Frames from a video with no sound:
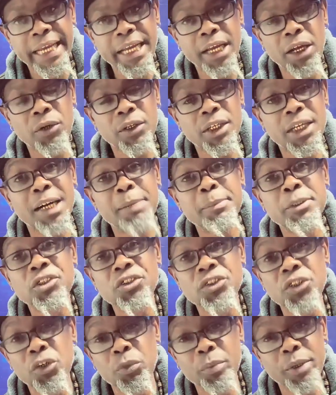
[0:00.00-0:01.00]
and
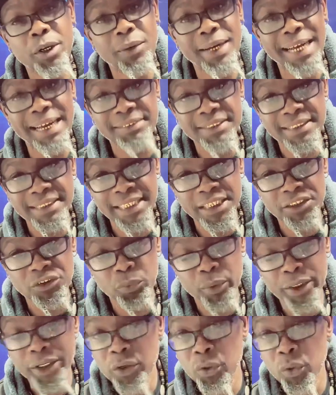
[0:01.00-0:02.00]
coming soon, we're going to have a
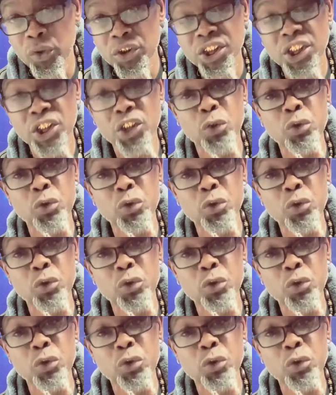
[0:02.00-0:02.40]
6-week course